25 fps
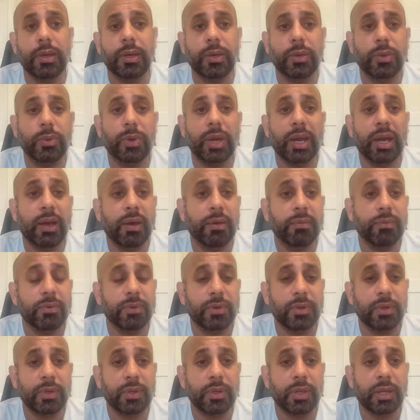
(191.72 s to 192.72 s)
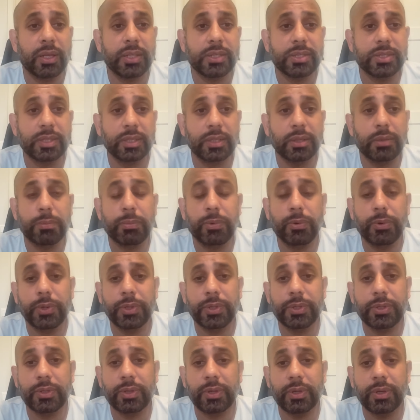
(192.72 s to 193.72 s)
You have a lot of single
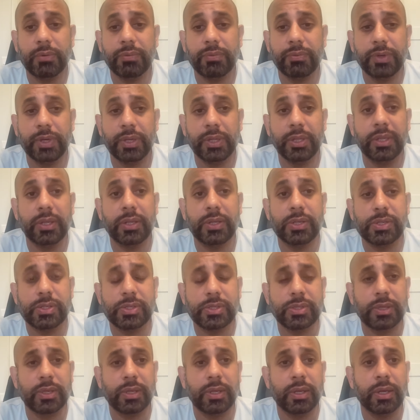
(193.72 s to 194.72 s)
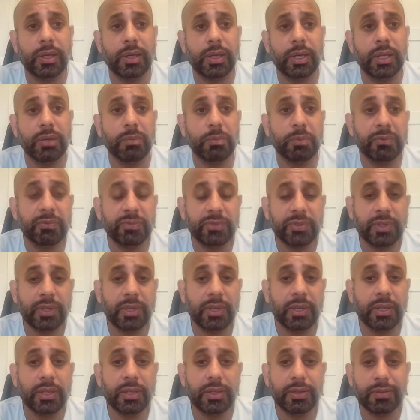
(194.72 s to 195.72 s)
point of failures. And we've
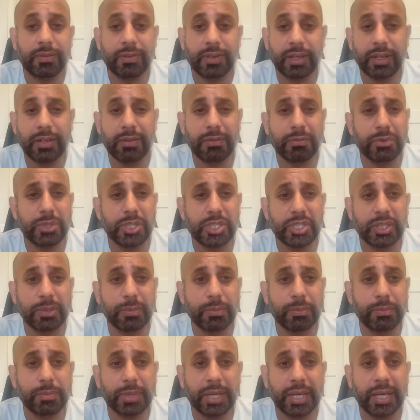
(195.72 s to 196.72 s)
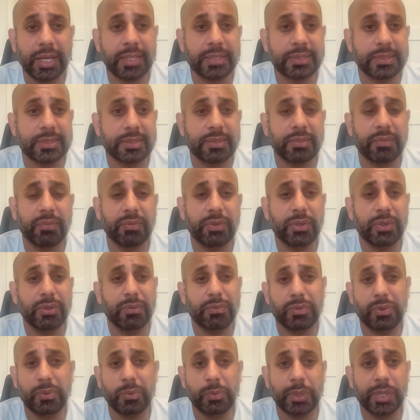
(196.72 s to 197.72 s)
seen in kind of recent past, every
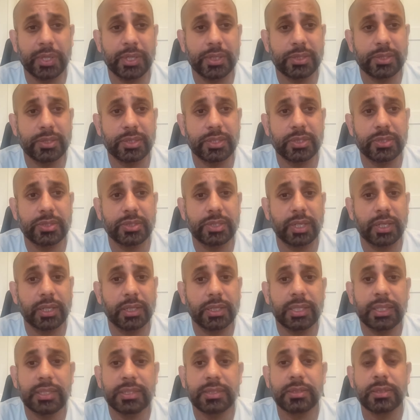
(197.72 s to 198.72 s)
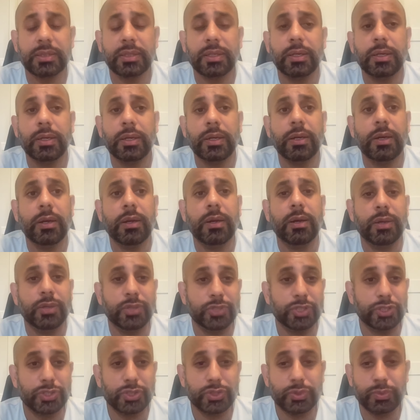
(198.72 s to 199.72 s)
few weeks, there's data leaks,
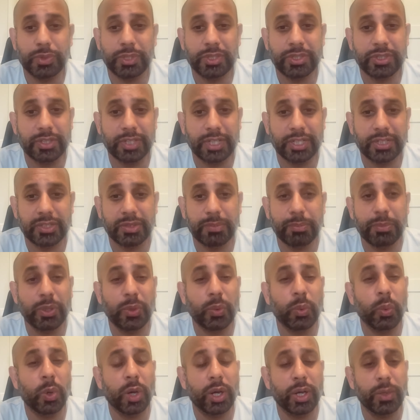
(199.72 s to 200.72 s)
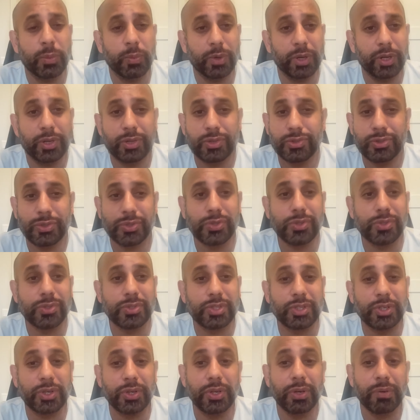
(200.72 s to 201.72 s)
just as recent as the big one where social
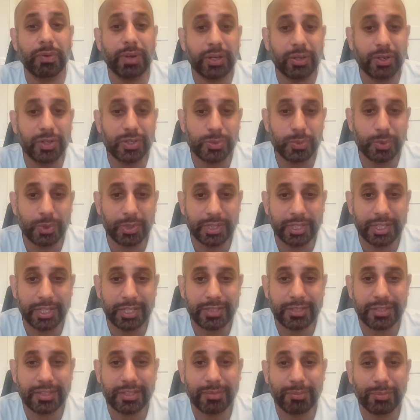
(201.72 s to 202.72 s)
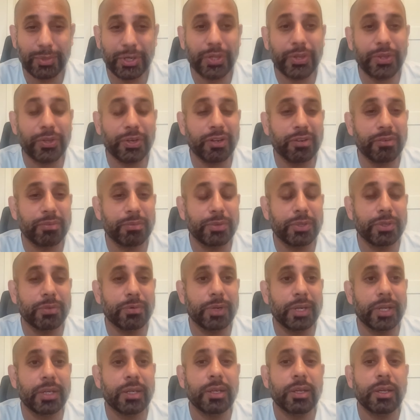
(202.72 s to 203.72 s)
security records were leaked by the government,
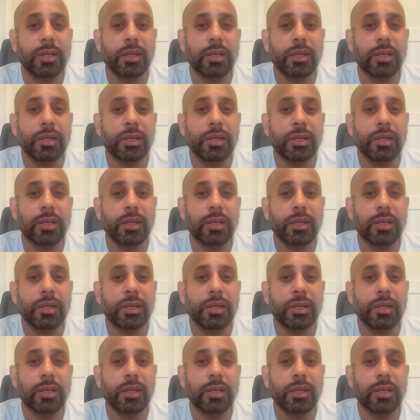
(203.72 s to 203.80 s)
right?